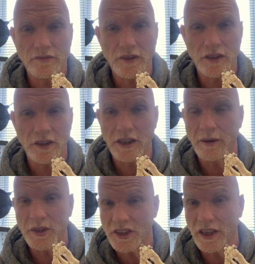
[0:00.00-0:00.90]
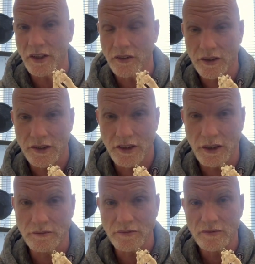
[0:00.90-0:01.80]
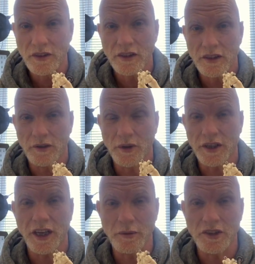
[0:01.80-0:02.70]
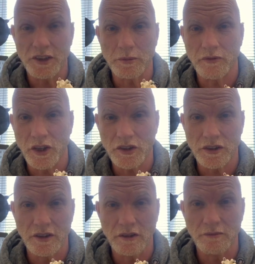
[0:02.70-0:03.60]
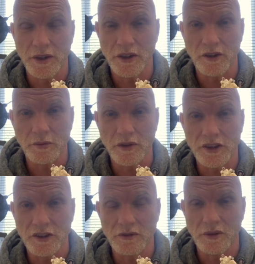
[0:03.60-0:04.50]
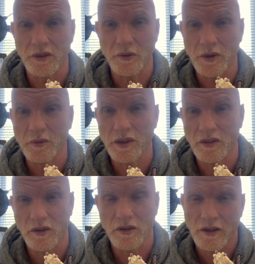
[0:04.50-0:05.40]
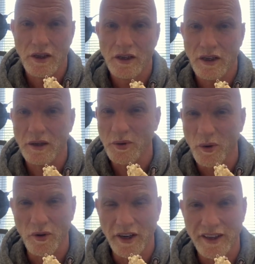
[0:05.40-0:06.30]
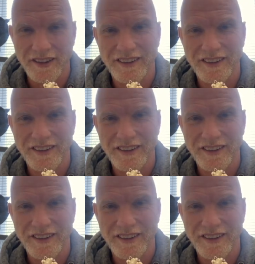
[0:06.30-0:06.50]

let me tell you that when I came into this profession, bunion operations were appalling.